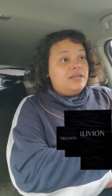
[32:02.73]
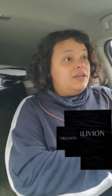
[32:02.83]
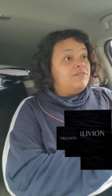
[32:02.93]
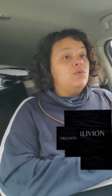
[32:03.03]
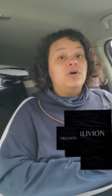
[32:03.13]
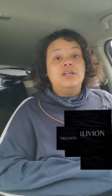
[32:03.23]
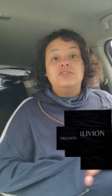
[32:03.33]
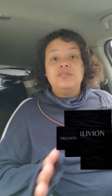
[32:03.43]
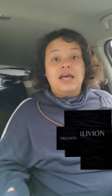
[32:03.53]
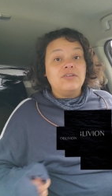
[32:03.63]
If you want to
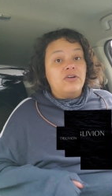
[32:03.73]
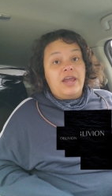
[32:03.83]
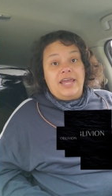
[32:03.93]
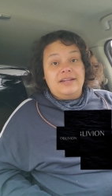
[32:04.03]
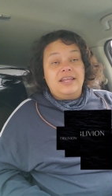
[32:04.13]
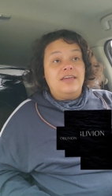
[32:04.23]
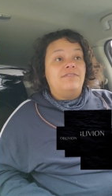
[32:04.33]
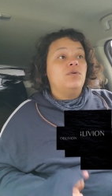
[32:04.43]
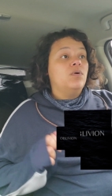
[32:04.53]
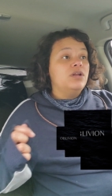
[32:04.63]
do that, great.
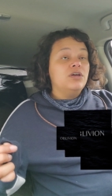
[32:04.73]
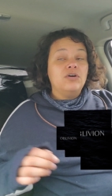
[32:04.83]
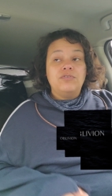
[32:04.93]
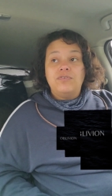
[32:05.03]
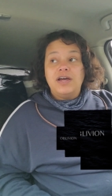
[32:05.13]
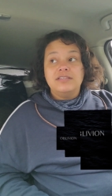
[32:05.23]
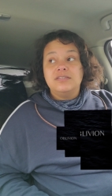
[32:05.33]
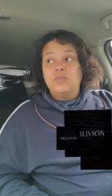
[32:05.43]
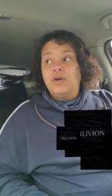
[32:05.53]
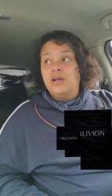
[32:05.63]
If you want to go find
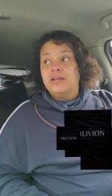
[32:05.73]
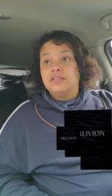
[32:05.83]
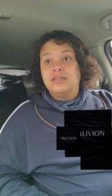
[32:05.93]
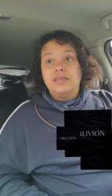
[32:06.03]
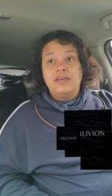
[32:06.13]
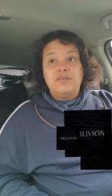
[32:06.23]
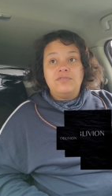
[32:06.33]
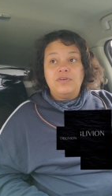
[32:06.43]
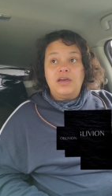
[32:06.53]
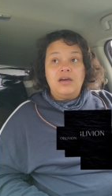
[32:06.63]
somewhere to
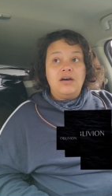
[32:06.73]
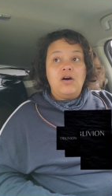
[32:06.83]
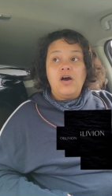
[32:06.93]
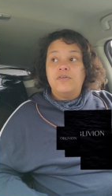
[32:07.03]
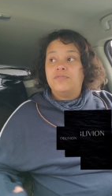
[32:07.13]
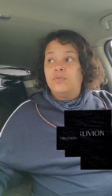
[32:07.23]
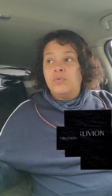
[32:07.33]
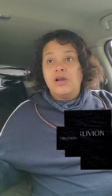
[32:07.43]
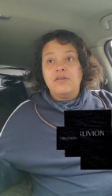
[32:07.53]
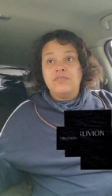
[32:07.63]
live off
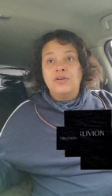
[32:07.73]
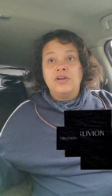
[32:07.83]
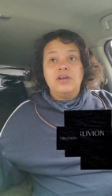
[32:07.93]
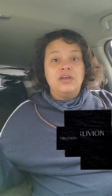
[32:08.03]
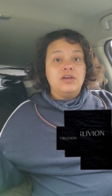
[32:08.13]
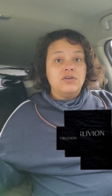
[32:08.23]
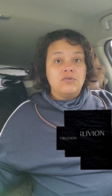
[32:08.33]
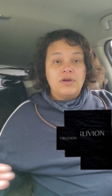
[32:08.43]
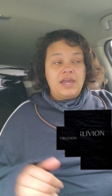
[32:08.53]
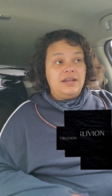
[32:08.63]
wherever,
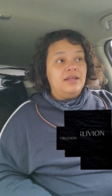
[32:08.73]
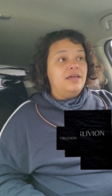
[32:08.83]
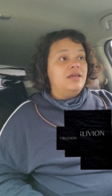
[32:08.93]
great.